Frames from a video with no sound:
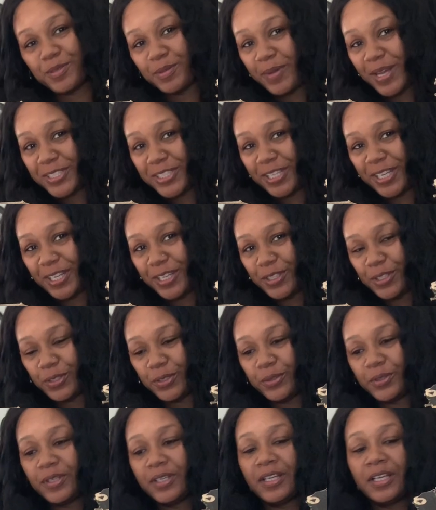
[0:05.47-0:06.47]
to my
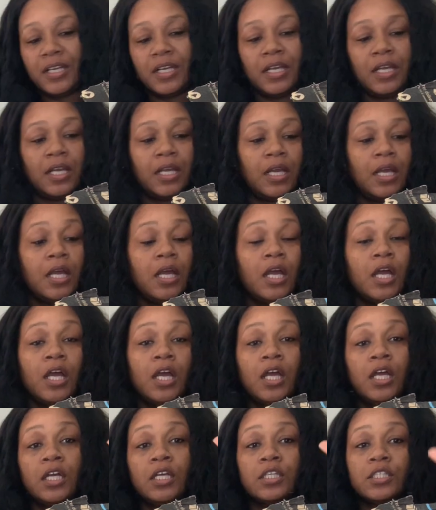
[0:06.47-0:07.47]
channel.
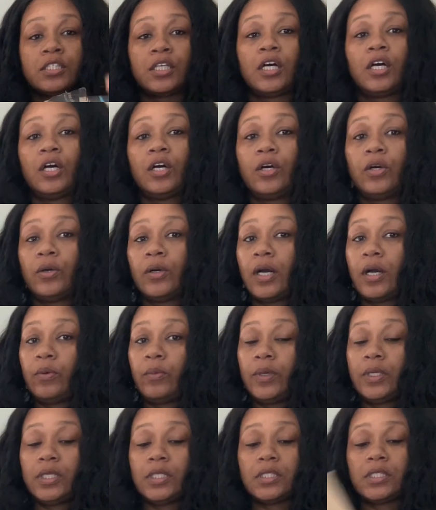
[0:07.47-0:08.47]
So I
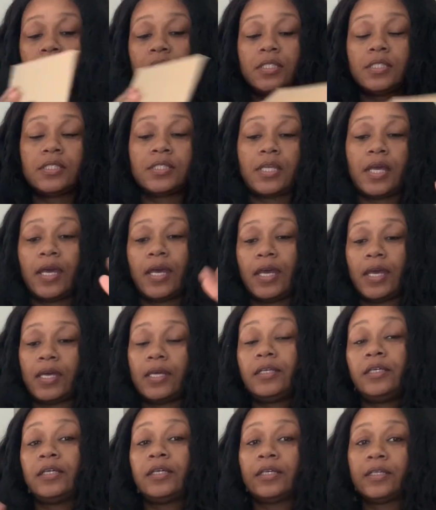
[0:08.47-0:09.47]
wanted to
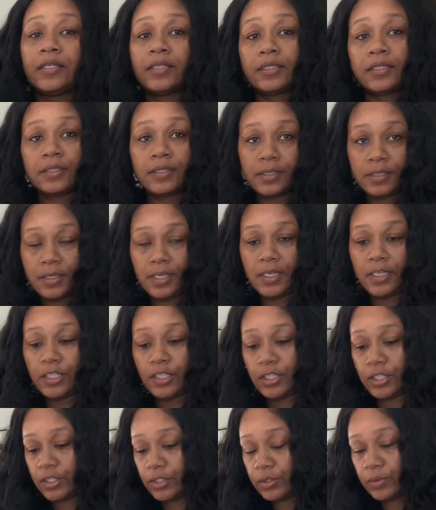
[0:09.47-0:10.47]
say thank
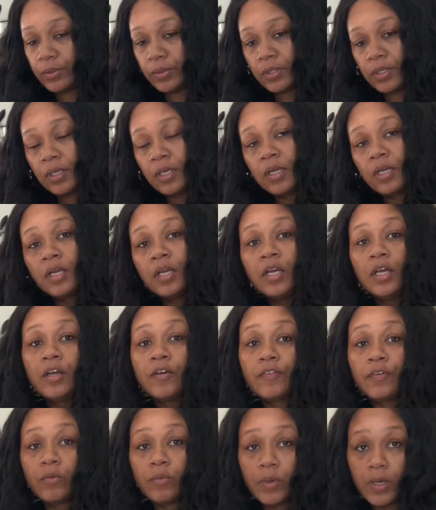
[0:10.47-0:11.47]
you,
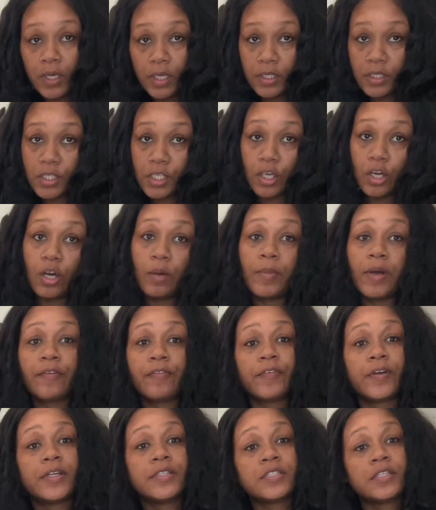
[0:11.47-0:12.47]
for one, to all my
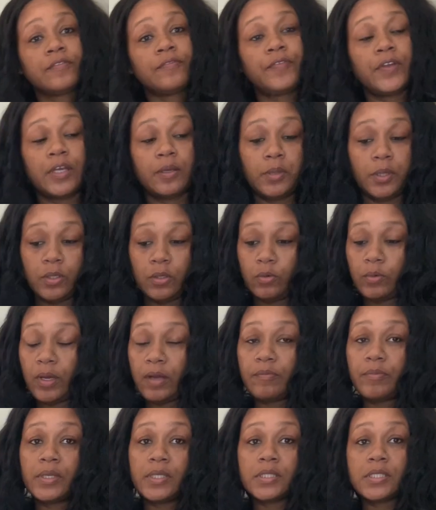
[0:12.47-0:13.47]
friends and family who
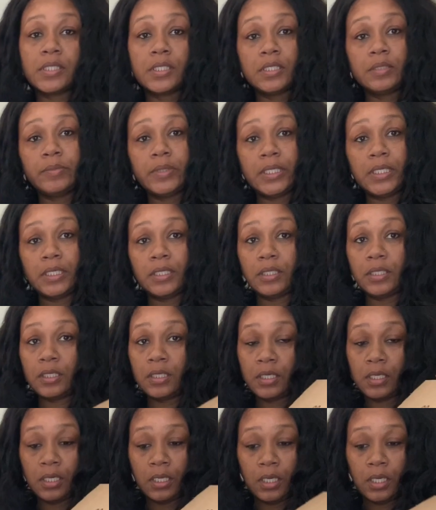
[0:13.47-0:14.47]
have been sending me
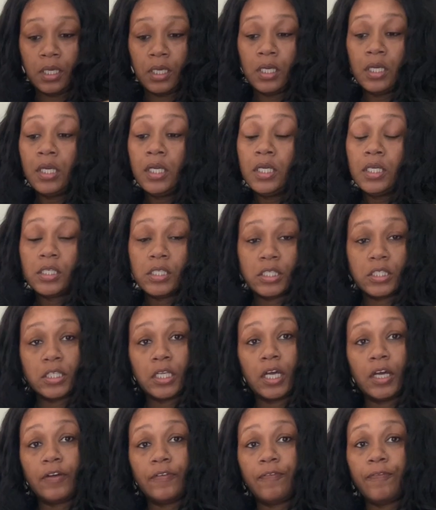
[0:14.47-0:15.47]

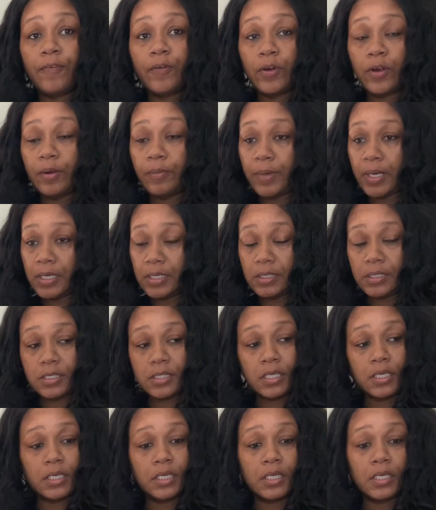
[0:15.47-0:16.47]
stuff for my
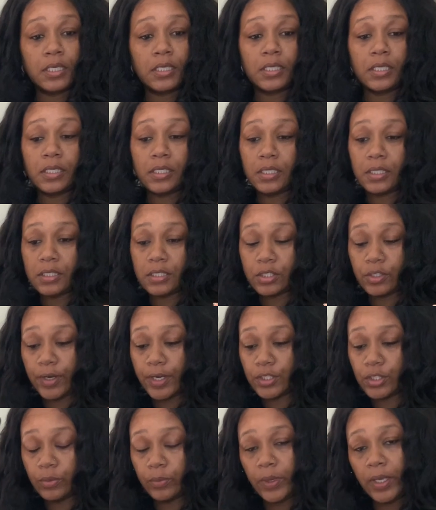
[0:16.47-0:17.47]
son and his
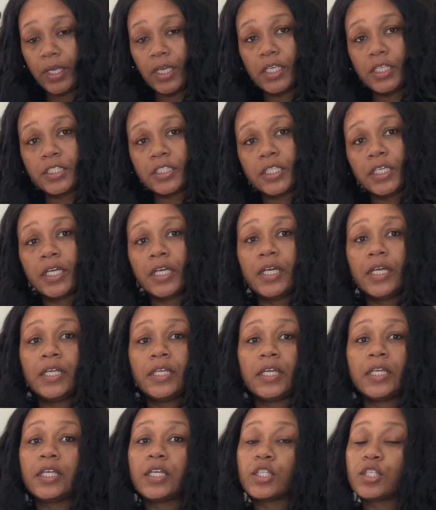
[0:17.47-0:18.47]
graduation
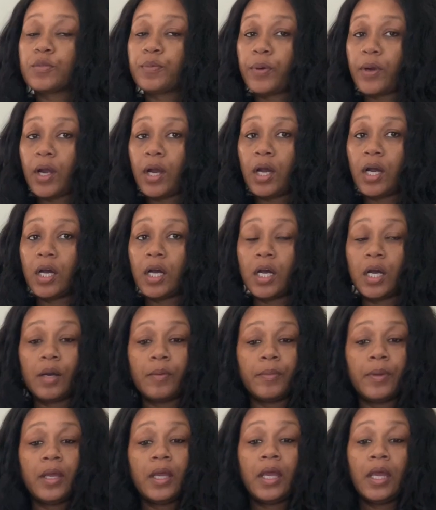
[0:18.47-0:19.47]
and his
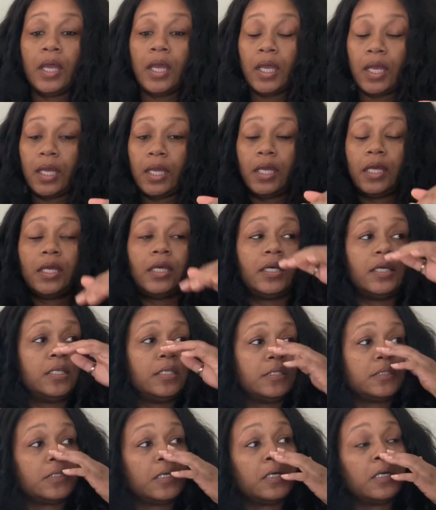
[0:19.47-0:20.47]
prom,
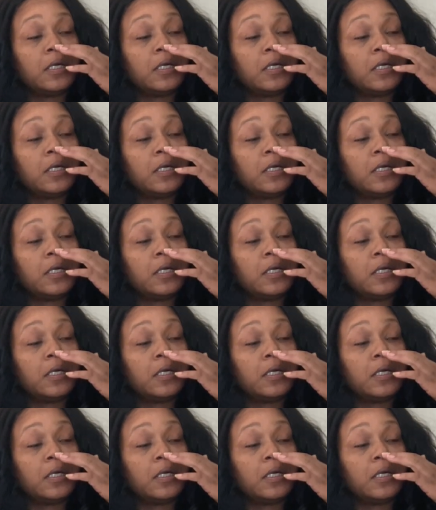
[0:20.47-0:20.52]
and